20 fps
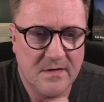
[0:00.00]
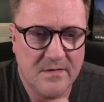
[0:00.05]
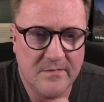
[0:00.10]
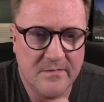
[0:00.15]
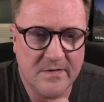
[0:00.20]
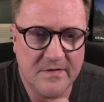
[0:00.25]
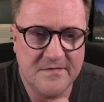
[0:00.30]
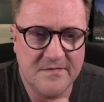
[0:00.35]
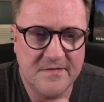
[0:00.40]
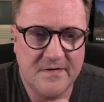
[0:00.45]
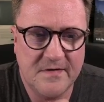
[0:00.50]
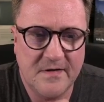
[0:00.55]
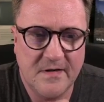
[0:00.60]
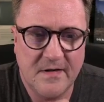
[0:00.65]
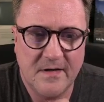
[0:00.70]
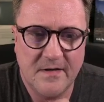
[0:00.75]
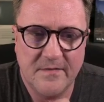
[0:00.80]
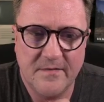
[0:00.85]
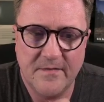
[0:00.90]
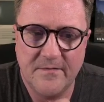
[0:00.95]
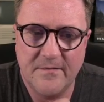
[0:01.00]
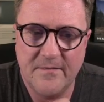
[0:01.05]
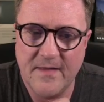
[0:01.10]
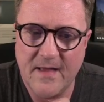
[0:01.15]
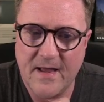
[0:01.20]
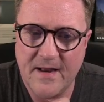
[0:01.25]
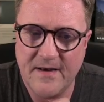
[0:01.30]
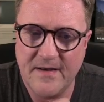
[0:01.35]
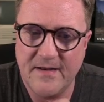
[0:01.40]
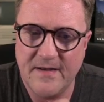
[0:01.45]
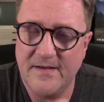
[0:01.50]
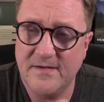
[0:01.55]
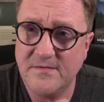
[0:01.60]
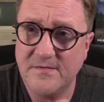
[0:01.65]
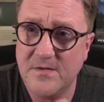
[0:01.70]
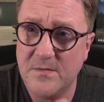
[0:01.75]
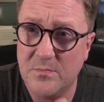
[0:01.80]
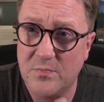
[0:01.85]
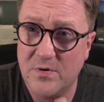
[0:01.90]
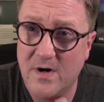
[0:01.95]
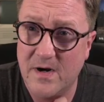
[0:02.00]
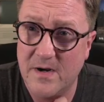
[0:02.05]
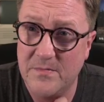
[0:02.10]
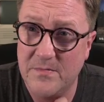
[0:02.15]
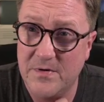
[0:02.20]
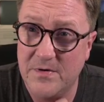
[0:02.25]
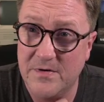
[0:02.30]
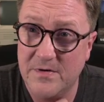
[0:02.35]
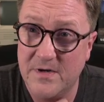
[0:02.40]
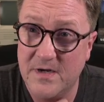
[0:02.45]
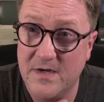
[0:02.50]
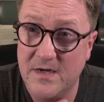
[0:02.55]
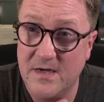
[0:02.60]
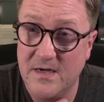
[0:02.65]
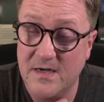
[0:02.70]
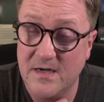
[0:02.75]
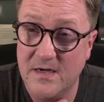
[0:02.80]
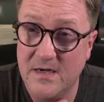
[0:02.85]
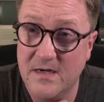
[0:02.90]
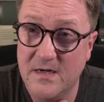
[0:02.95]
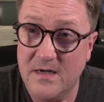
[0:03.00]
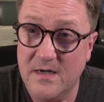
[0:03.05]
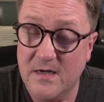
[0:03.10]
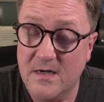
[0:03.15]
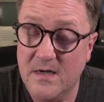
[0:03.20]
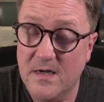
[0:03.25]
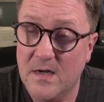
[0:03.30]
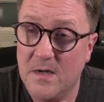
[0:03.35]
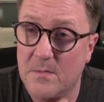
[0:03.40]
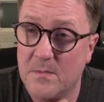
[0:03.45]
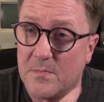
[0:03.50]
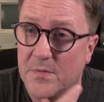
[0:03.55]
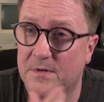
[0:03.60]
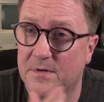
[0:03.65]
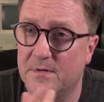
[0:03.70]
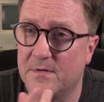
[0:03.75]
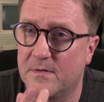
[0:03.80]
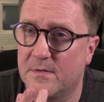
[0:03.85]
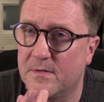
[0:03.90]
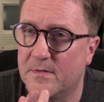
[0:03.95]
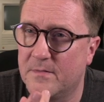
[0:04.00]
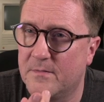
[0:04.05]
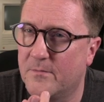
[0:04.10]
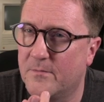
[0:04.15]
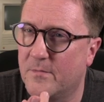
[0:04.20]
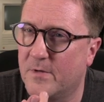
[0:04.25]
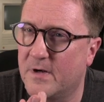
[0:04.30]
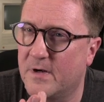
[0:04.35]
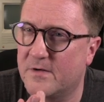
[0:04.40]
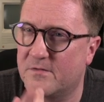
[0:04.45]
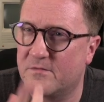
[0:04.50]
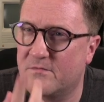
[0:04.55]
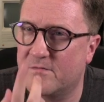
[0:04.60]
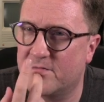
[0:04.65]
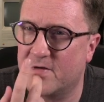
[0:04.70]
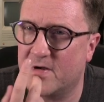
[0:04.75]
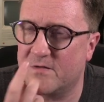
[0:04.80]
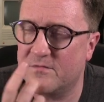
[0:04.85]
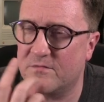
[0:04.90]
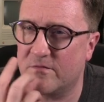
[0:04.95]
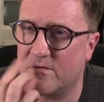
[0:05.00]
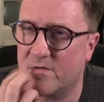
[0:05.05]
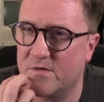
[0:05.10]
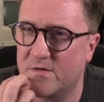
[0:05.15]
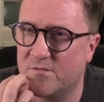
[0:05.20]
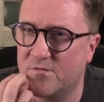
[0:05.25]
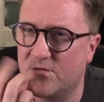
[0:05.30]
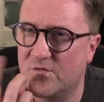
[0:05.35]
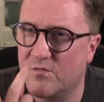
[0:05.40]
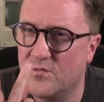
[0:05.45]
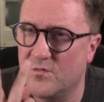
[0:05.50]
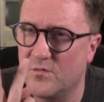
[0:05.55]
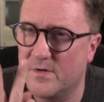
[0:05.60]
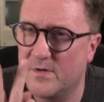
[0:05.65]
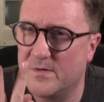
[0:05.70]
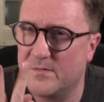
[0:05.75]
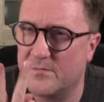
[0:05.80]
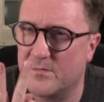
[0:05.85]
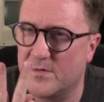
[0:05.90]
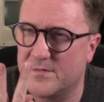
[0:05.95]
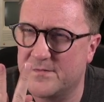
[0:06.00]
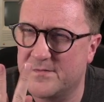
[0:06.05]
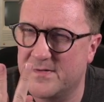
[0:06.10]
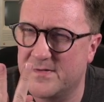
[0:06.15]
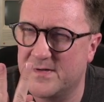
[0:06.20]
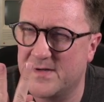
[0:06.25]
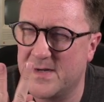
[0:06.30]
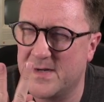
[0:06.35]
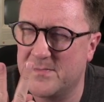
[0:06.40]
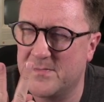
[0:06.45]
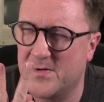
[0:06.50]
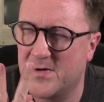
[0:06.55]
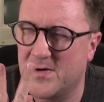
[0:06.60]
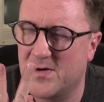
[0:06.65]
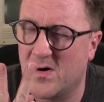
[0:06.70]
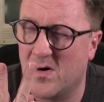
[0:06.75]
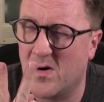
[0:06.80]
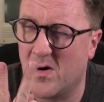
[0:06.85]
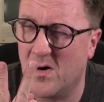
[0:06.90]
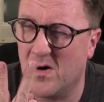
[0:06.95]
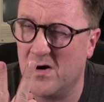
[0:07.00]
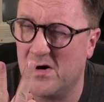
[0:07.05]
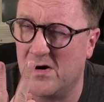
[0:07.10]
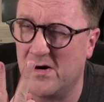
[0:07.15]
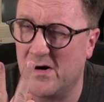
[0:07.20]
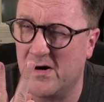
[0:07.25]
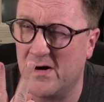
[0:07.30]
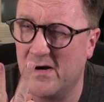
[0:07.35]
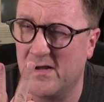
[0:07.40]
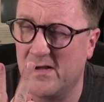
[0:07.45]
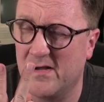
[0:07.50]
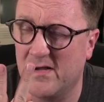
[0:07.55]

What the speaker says: we can see that that is the primary key. But when I tried to create two that was named color,